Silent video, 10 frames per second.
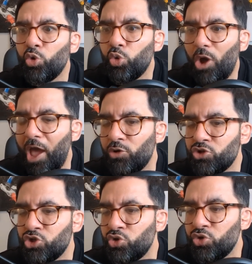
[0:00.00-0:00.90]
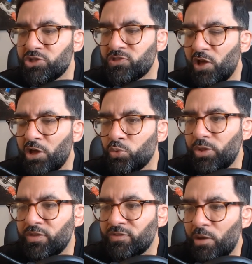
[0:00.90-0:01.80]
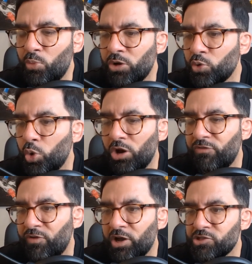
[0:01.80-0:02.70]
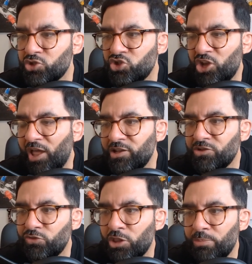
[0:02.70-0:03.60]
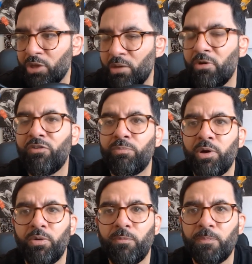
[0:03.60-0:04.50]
How do you decide whether someone qualifies to challenge for the BMF belt?